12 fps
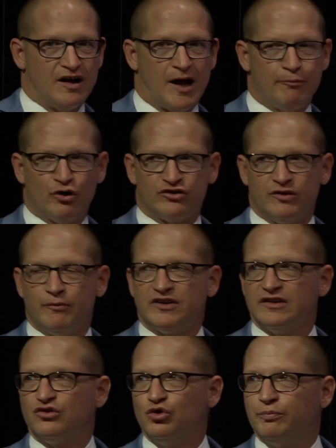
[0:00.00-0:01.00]

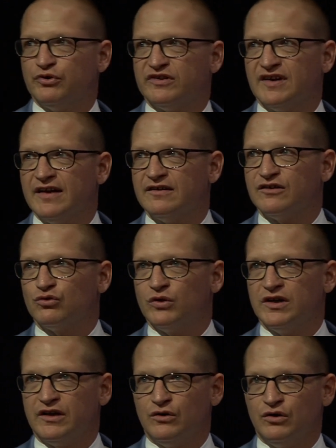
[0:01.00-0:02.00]
approximately 2% is
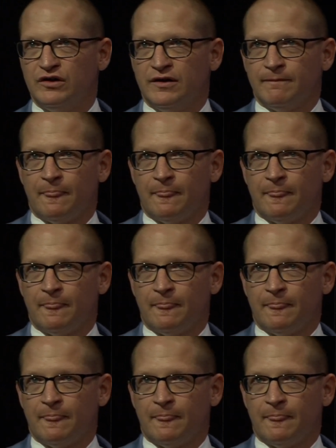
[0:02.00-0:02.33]
really good,